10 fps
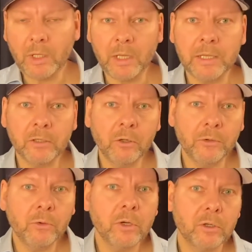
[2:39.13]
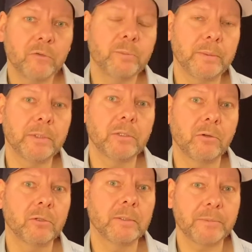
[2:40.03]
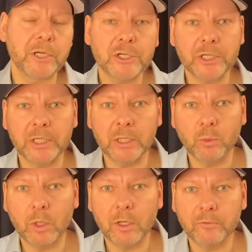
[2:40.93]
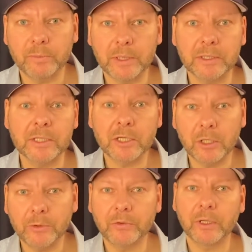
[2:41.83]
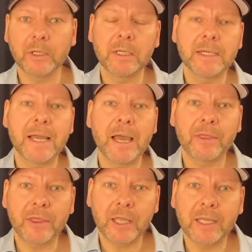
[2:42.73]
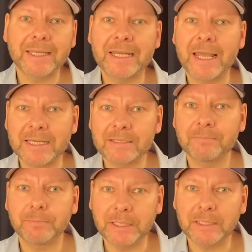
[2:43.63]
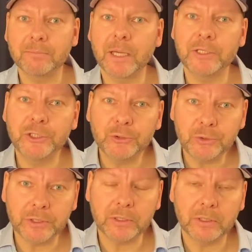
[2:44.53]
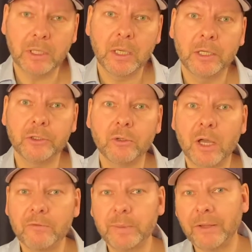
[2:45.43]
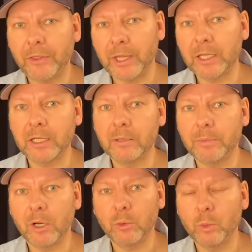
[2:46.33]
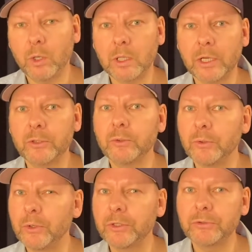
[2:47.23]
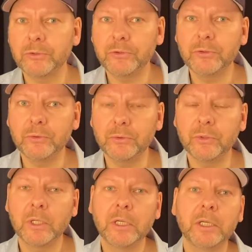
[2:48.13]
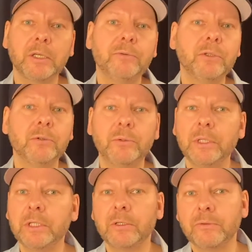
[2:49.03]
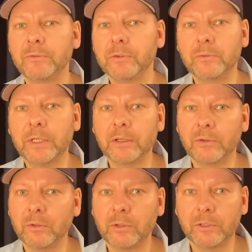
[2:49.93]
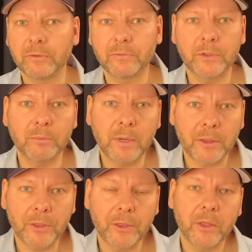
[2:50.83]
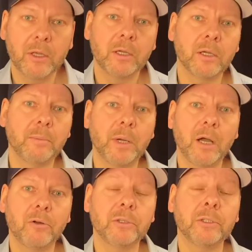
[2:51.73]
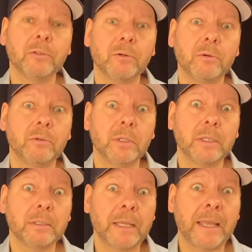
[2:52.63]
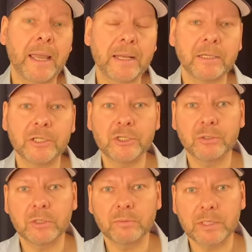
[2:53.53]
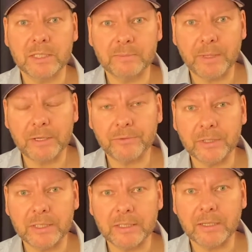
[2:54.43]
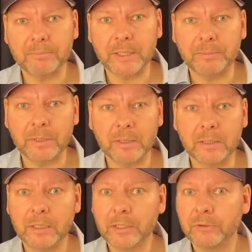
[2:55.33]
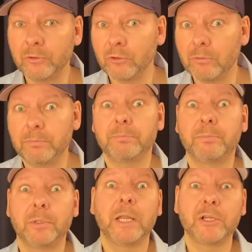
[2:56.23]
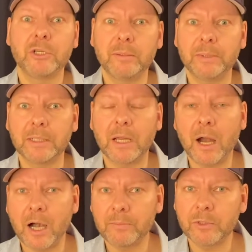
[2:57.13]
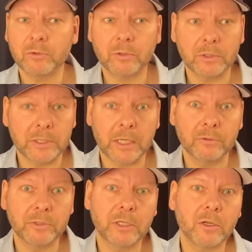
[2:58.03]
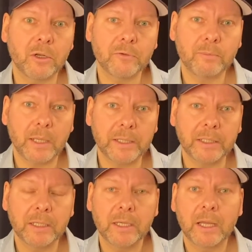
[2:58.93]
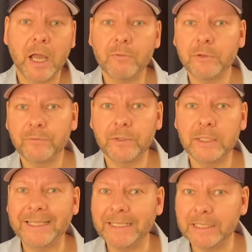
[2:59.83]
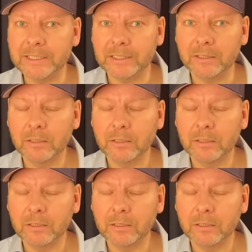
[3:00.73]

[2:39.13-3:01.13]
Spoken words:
And although a lot of people don't appreciate what I've been disclosing, I think it has been my duty. You know, I've been thinking about what are you going to do if you read in a few weeks or in a few months about, you know, again, issues with these batteries and people, you know, potentially being harmed or they are losing a lot of money. I would feel guilty.